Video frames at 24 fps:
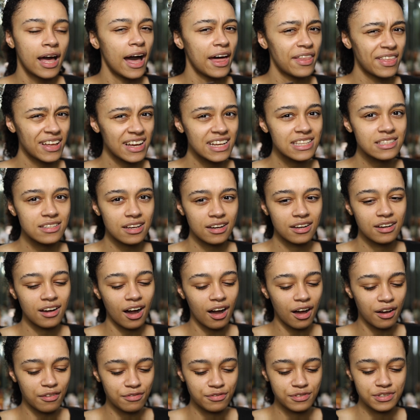I think it's
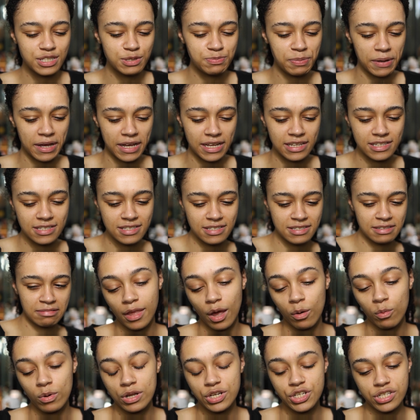agave spice,
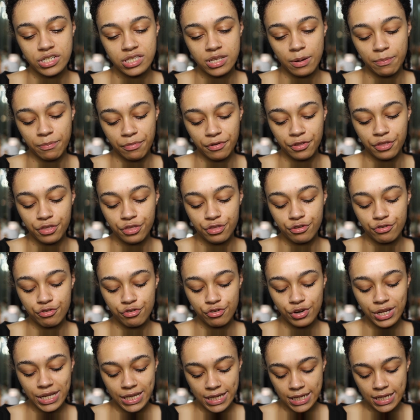which is number
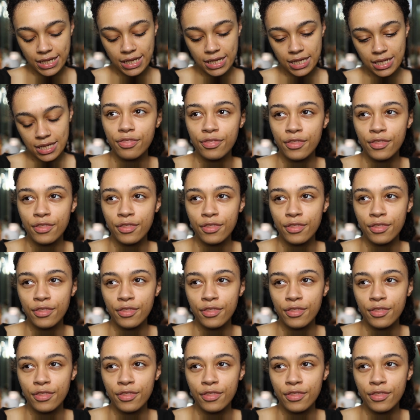three.